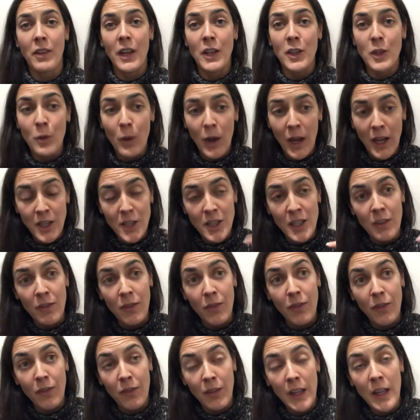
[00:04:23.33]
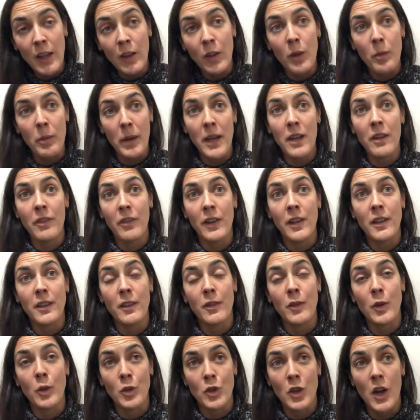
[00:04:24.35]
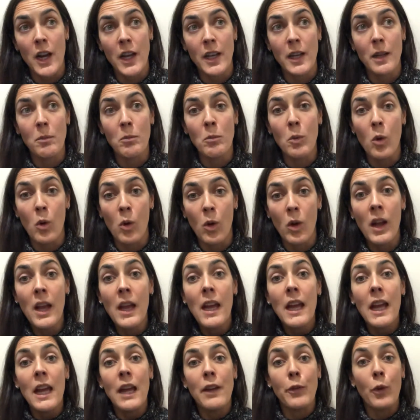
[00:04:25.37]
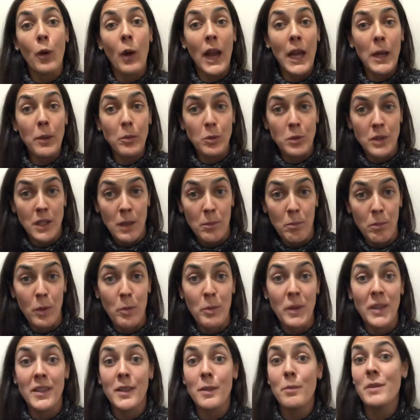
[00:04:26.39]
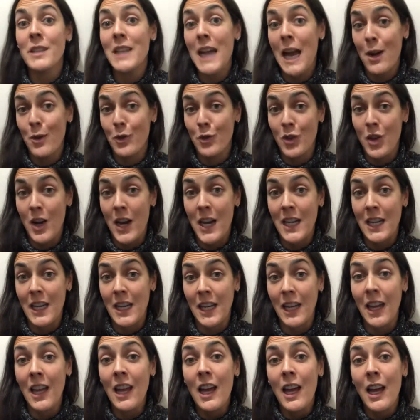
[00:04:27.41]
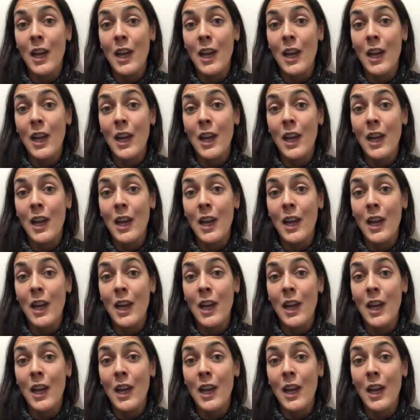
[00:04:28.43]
And you actually feel the benefits of your training more if you're able to implement some down training,